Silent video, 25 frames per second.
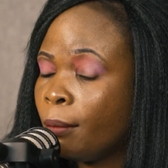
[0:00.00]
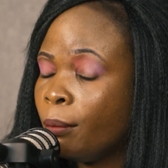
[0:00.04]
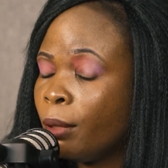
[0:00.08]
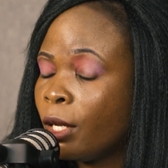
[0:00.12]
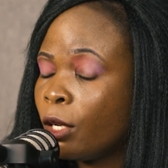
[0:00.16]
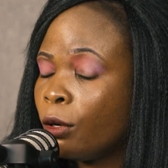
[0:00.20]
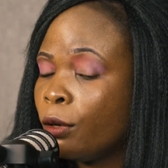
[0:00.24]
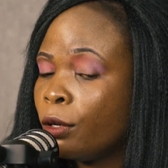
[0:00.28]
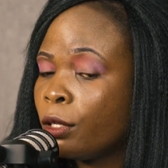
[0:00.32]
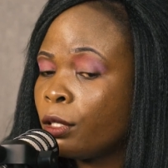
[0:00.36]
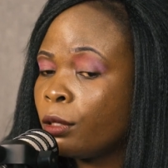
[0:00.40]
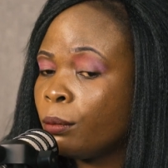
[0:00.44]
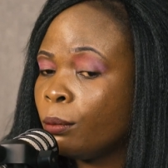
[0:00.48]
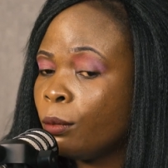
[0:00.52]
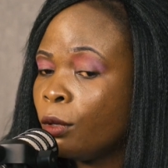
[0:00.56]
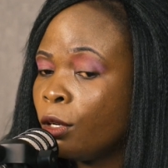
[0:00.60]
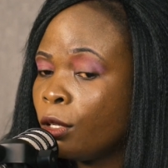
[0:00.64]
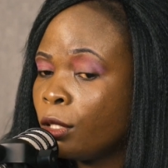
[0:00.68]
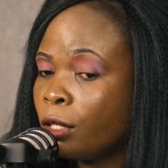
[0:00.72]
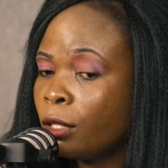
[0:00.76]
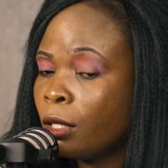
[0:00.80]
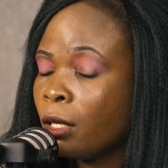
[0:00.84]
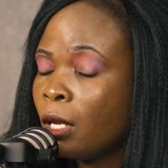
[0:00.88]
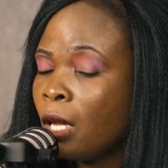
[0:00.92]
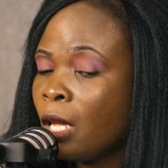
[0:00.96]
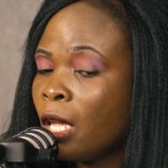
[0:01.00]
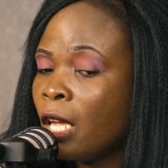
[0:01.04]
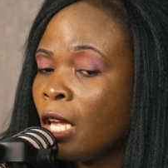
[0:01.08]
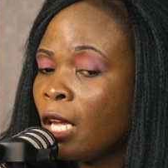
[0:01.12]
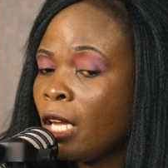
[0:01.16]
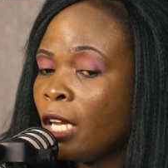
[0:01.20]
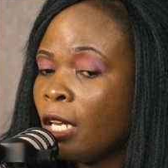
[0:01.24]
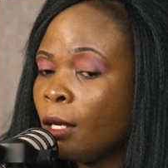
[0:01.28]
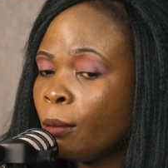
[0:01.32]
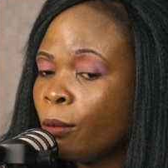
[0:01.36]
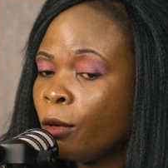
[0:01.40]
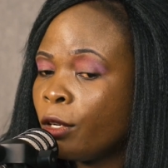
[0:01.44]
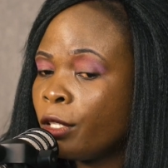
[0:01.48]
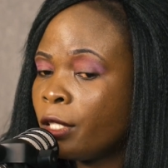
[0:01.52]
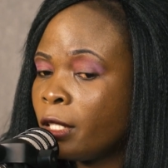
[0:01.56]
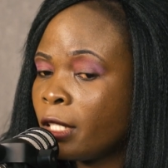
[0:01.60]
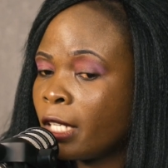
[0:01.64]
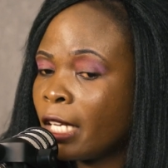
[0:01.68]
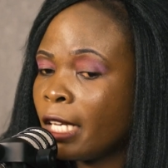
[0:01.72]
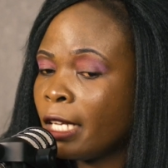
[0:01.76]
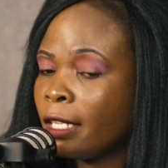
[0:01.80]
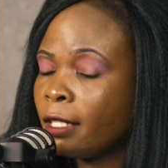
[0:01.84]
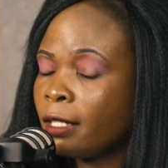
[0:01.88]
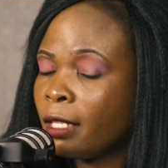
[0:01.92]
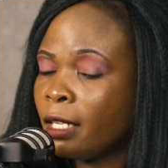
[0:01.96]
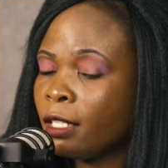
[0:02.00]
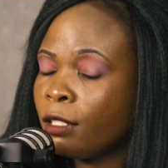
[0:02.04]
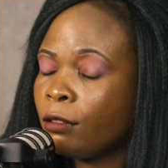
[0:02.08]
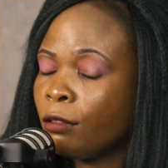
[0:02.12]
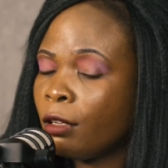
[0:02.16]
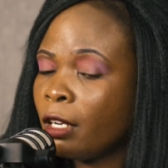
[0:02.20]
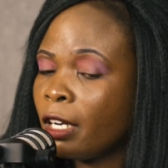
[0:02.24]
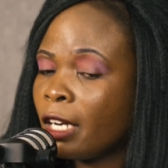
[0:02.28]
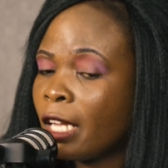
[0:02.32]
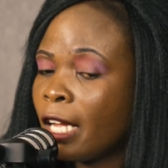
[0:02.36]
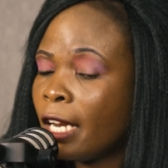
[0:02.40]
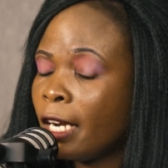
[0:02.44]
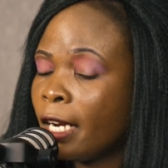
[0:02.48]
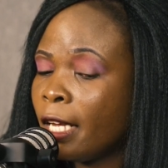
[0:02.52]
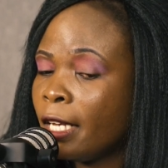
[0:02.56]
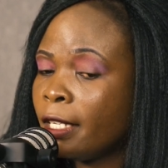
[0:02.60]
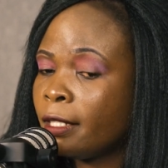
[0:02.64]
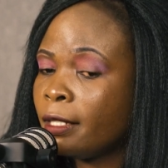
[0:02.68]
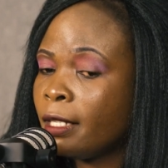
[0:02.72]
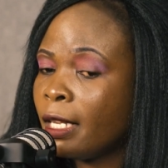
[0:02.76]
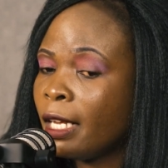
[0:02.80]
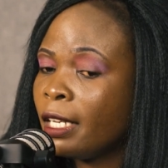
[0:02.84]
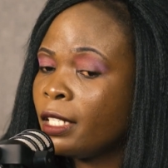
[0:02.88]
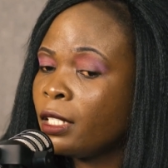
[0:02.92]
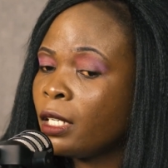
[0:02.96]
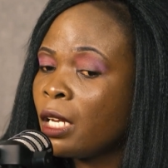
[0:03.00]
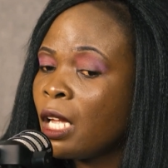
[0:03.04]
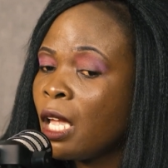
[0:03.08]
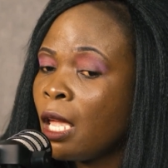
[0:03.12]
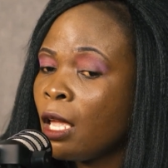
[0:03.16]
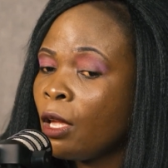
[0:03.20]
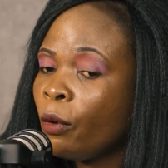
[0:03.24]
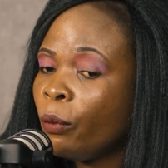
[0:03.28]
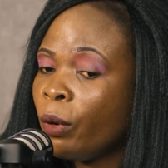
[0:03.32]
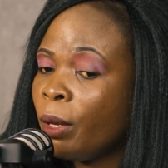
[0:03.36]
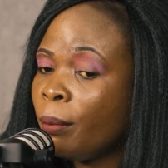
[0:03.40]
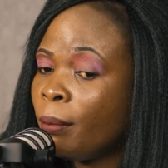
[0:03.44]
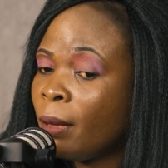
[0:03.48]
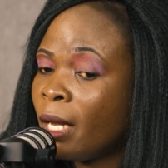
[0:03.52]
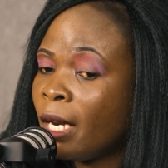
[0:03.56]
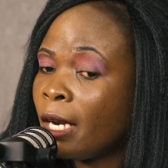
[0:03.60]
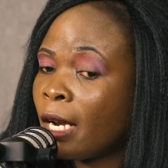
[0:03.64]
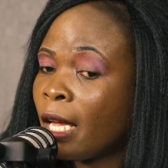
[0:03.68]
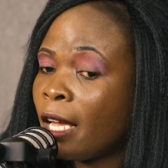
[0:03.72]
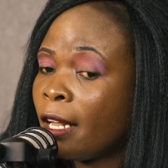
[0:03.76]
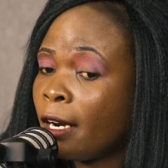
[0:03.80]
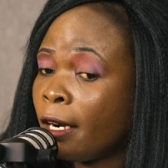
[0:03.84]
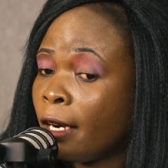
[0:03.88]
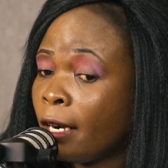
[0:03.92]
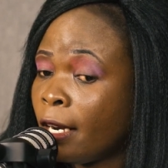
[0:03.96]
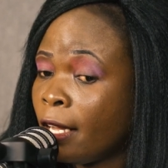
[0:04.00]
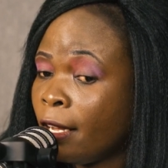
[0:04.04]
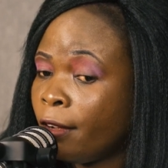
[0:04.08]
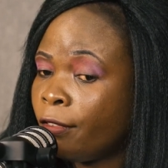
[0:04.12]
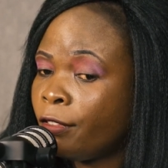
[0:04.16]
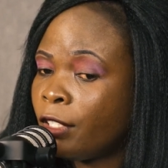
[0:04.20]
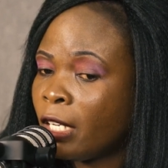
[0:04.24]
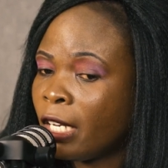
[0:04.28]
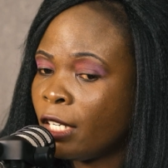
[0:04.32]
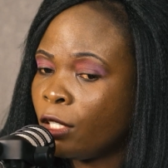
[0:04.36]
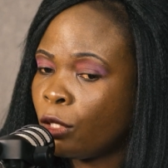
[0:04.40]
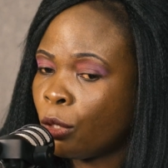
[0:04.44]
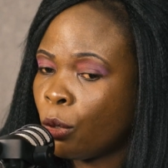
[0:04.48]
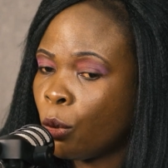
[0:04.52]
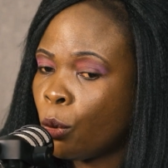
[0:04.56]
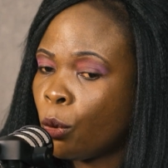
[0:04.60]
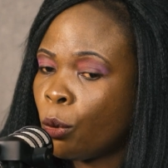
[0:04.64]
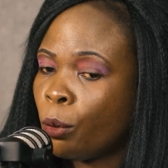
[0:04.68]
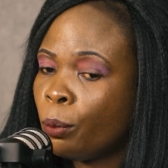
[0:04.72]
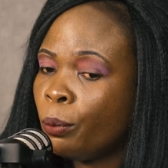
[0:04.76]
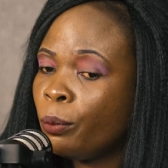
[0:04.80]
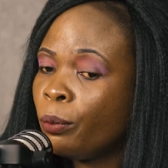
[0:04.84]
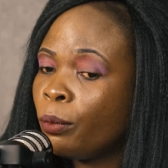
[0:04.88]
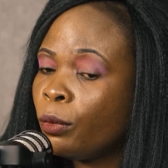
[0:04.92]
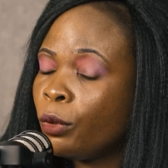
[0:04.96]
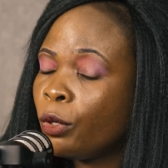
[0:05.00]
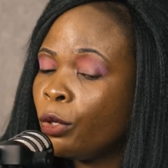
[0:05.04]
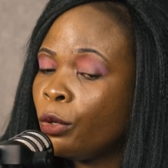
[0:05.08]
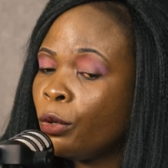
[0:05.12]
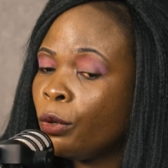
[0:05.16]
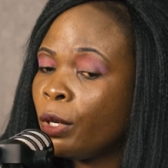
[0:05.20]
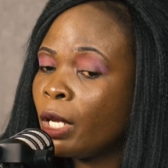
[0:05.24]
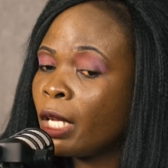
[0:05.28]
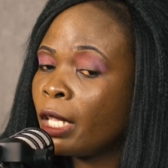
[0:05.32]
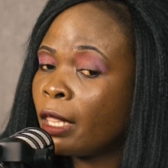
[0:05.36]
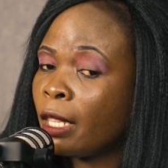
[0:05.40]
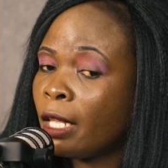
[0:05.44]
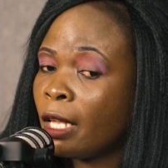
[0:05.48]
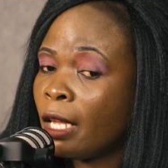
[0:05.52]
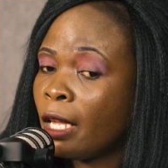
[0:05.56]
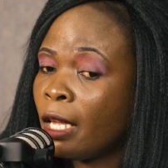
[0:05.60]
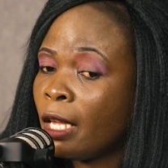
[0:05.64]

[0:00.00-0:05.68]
because in most cases we realize that women are left at home doing